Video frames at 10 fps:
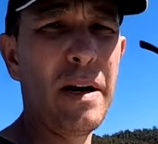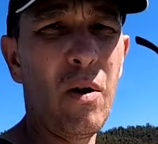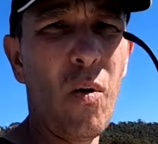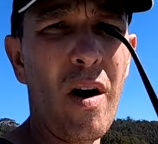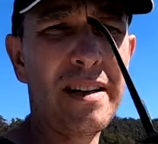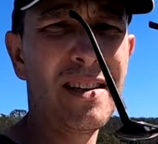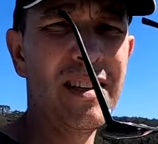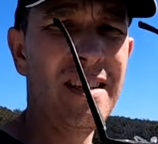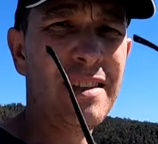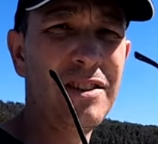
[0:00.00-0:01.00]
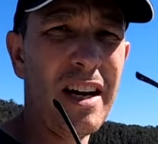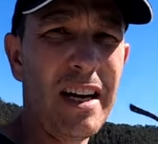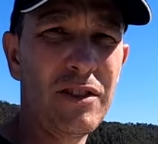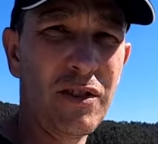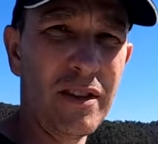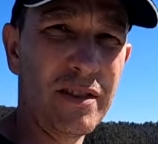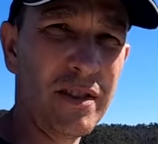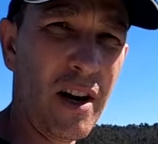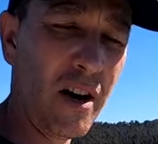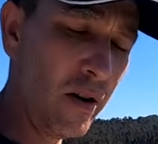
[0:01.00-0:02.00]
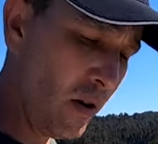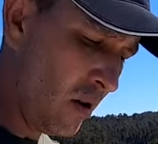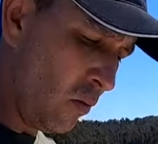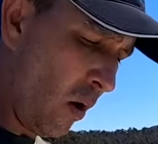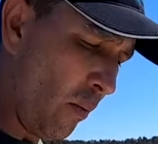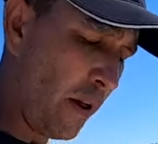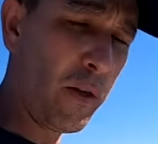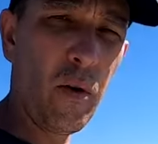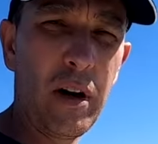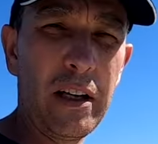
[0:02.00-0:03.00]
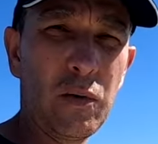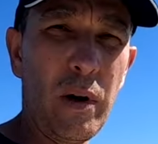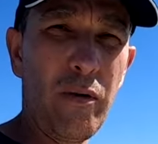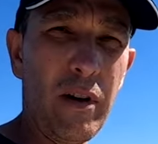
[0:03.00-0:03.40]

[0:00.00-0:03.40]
be quite dangerous. So what we thought is we